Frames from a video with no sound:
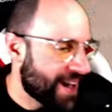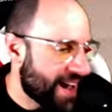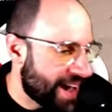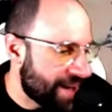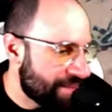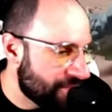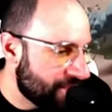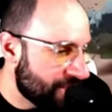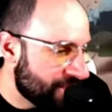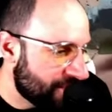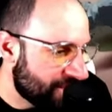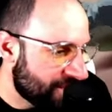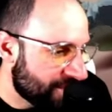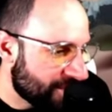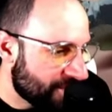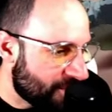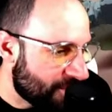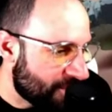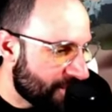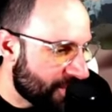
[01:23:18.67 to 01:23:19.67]
I'm good,
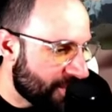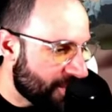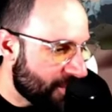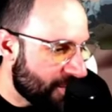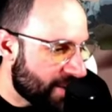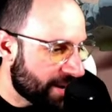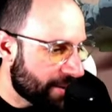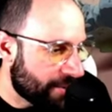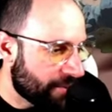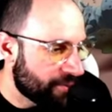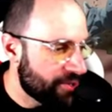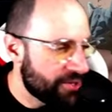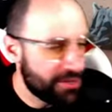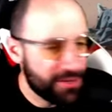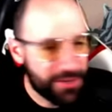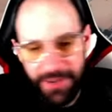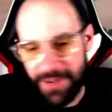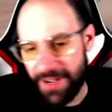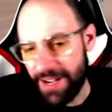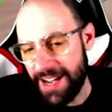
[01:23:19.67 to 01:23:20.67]
bro. What about
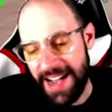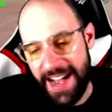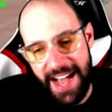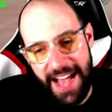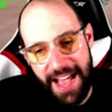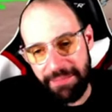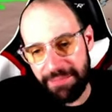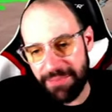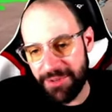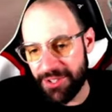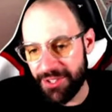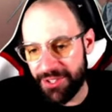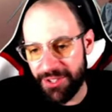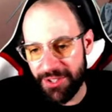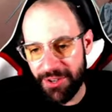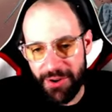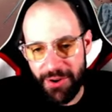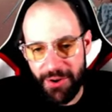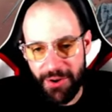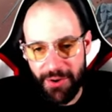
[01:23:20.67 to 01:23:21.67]
you? I'm
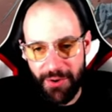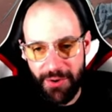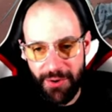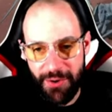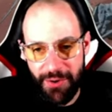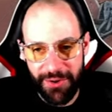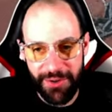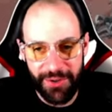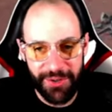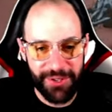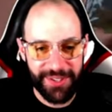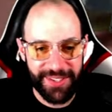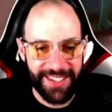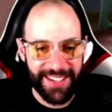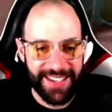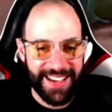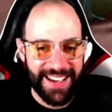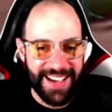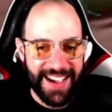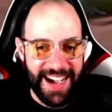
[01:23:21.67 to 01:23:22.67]
so good.
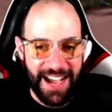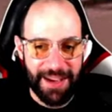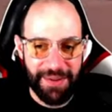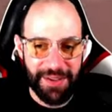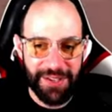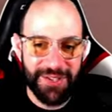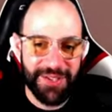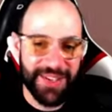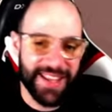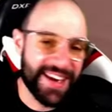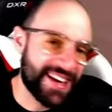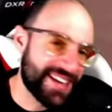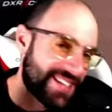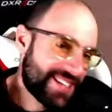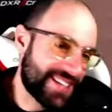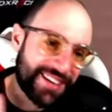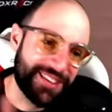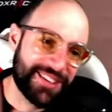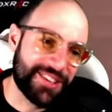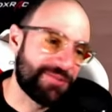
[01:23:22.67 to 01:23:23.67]
I mean, today I
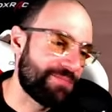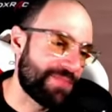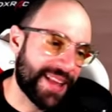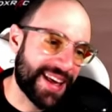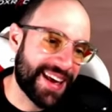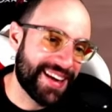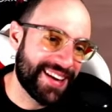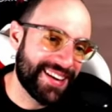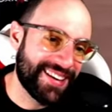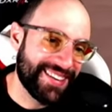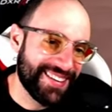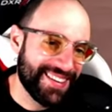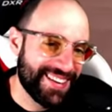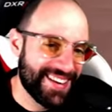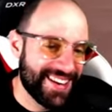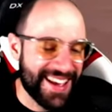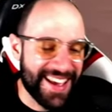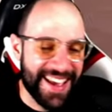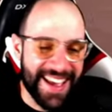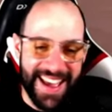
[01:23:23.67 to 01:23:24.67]
started playing
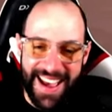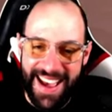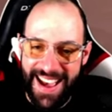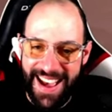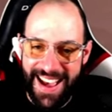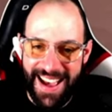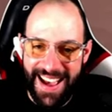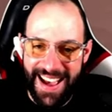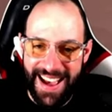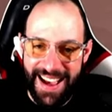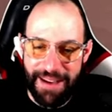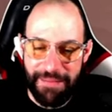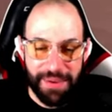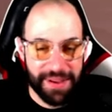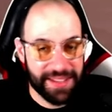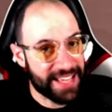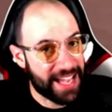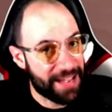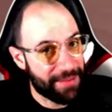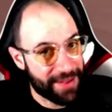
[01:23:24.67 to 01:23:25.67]
uh,
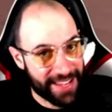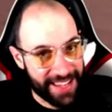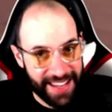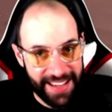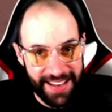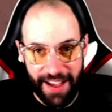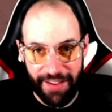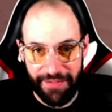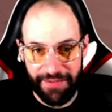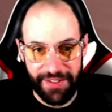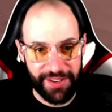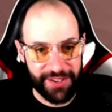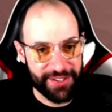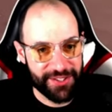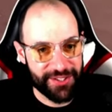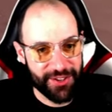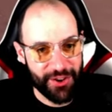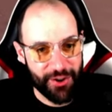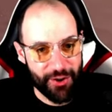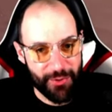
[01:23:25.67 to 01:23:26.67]
Big Time again after
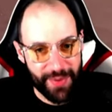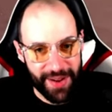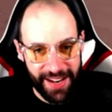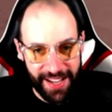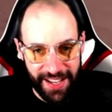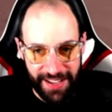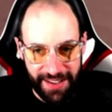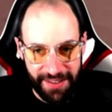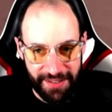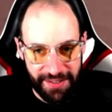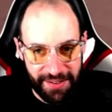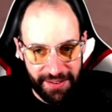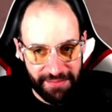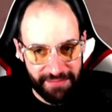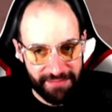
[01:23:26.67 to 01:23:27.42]
so many.